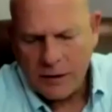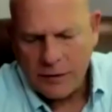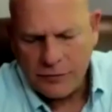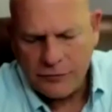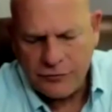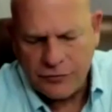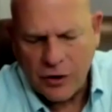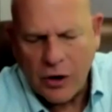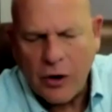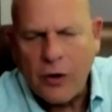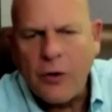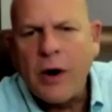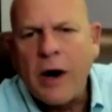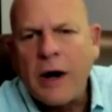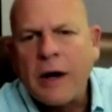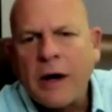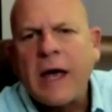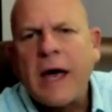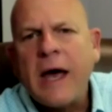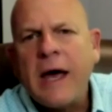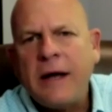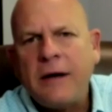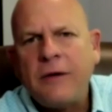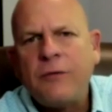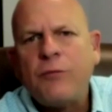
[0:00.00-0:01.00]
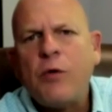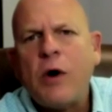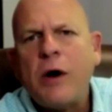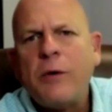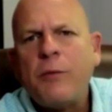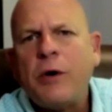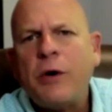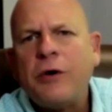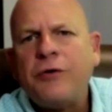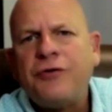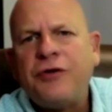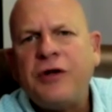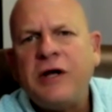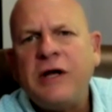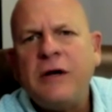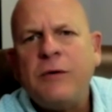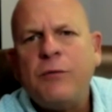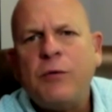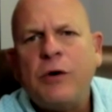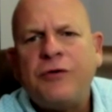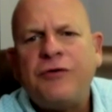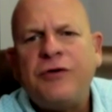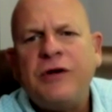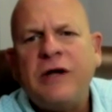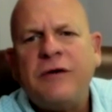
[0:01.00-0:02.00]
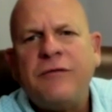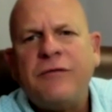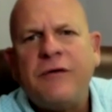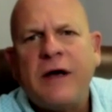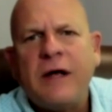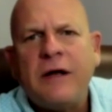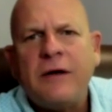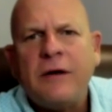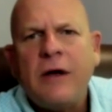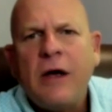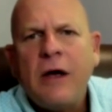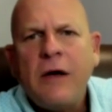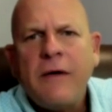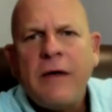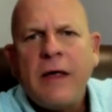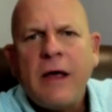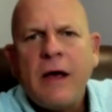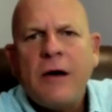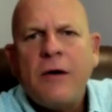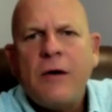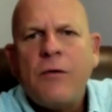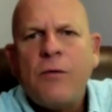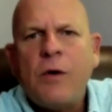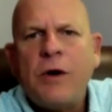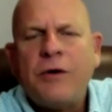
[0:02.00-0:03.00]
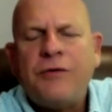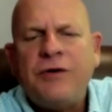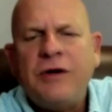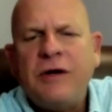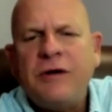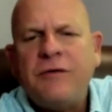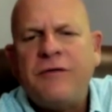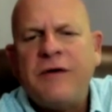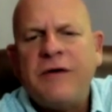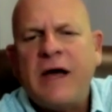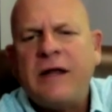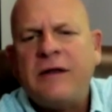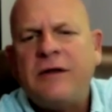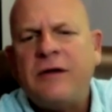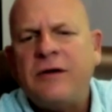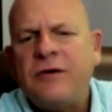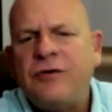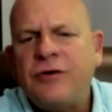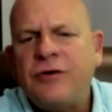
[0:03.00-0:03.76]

So what, what's the what's the, what's the advantage? It could be an